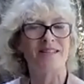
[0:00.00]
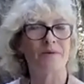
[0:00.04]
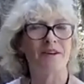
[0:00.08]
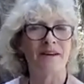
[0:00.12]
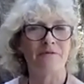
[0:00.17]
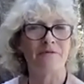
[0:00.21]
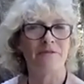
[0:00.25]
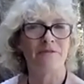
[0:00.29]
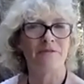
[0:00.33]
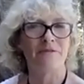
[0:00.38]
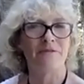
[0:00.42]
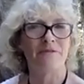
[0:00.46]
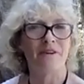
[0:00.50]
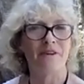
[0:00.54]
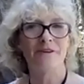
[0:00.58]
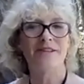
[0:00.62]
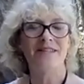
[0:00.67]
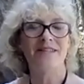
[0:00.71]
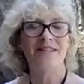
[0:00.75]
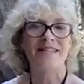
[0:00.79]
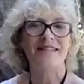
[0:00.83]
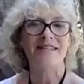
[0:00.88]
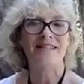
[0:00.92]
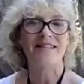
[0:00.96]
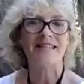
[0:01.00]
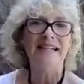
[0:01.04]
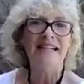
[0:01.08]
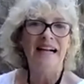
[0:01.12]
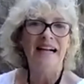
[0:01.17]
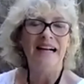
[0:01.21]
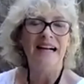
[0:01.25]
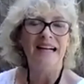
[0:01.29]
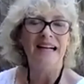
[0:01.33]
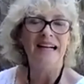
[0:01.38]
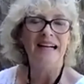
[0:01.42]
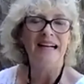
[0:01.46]
it's one of my favorites.
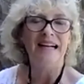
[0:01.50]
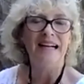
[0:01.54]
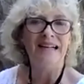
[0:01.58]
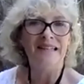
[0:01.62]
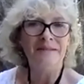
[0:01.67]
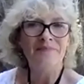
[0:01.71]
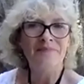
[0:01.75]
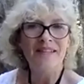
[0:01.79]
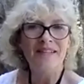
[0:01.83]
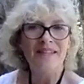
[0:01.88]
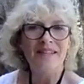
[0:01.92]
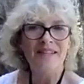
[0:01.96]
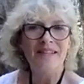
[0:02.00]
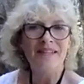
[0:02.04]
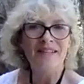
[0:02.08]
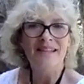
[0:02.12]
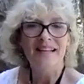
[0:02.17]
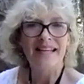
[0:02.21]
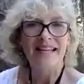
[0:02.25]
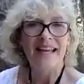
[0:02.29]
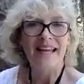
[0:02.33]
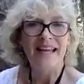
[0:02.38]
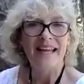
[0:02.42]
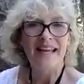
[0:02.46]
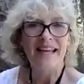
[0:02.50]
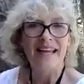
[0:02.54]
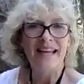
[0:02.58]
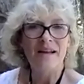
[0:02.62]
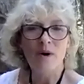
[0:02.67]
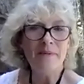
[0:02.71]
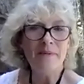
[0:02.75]
Um, and,